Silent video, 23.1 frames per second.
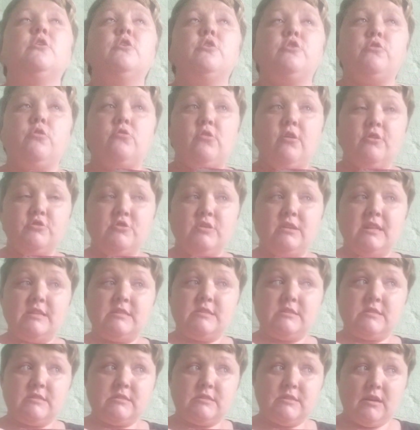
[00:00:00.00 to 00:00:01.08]
you're going to need
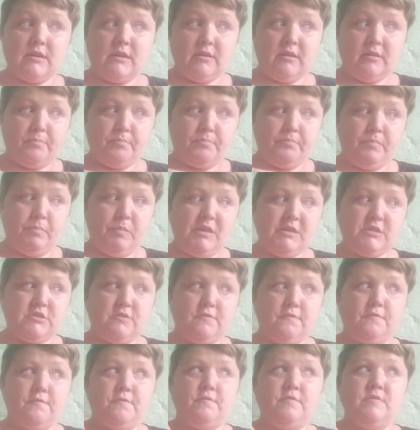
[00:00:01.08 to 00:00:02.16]
a piece
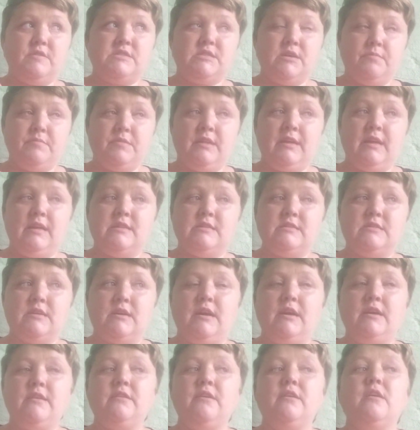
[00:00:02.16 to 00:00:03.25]
of something
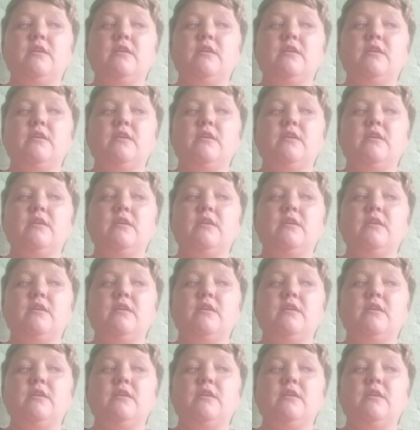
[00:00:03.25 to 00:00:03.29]
inside